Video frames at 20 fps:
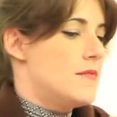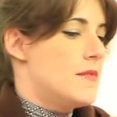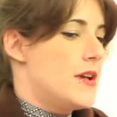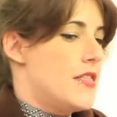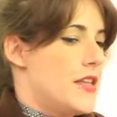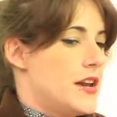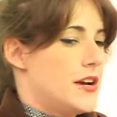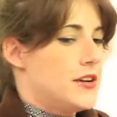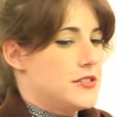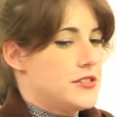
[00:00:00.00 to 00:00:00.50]
And
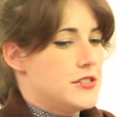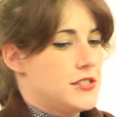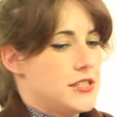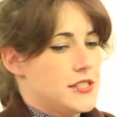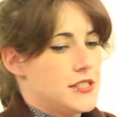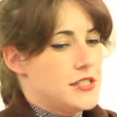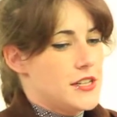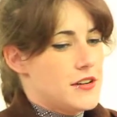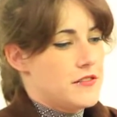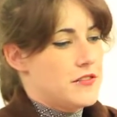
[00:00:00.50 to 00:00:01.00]
then I also did
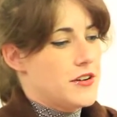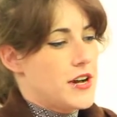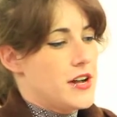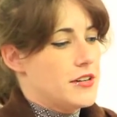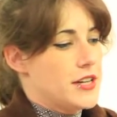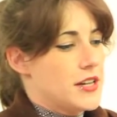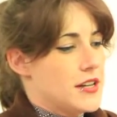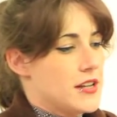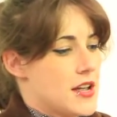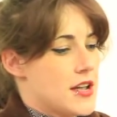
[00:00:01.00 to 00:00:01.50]
stuff around
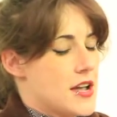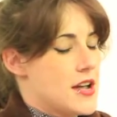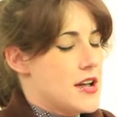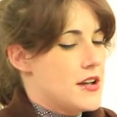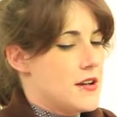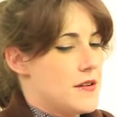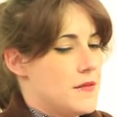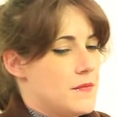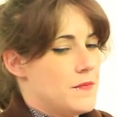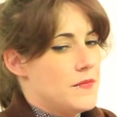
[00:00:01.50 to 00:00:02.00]

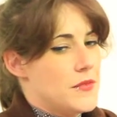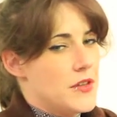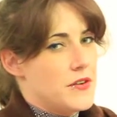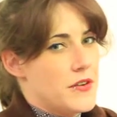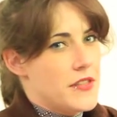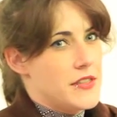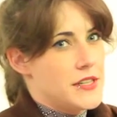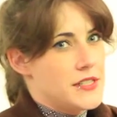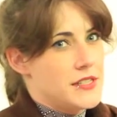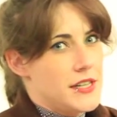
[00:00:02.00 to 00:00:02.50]

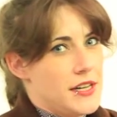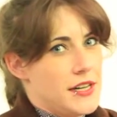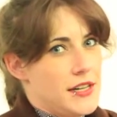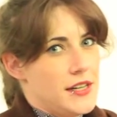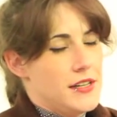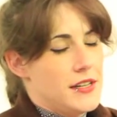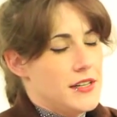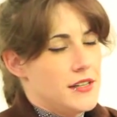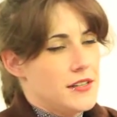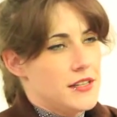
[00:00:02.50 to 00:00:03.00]
the
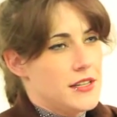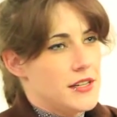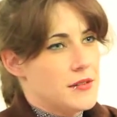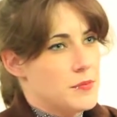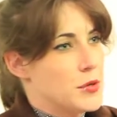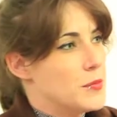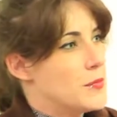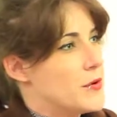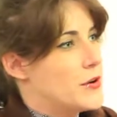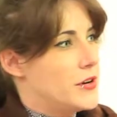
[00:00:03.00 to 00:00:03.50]
city, like
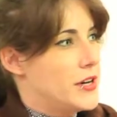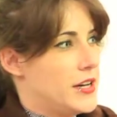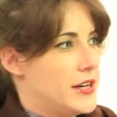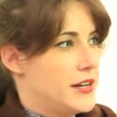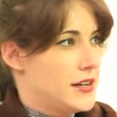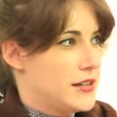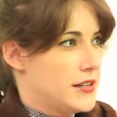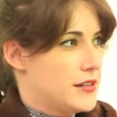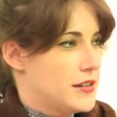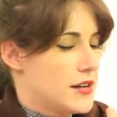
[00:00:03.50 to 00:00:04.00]
promoting
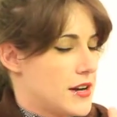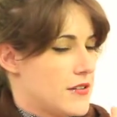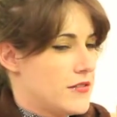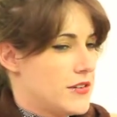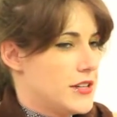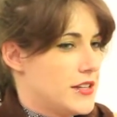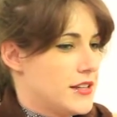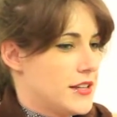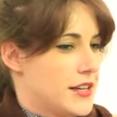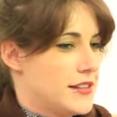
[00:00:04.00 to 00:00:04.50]
and
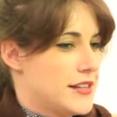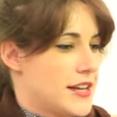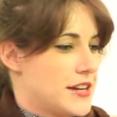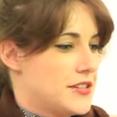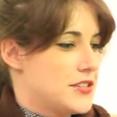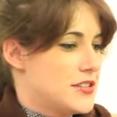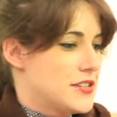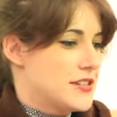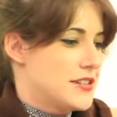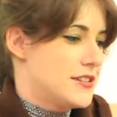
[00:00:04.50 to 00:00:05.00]
everything like that,
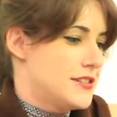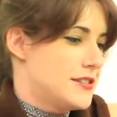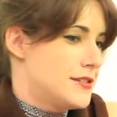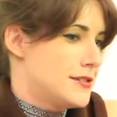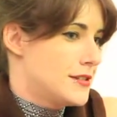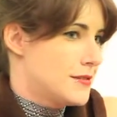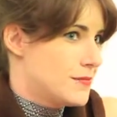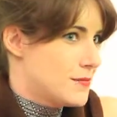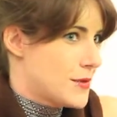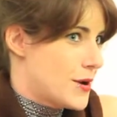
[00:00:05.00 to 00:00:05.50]
just
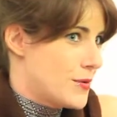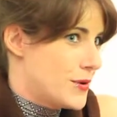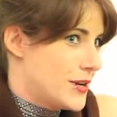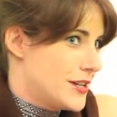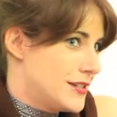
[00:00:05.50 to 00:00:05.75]
because I would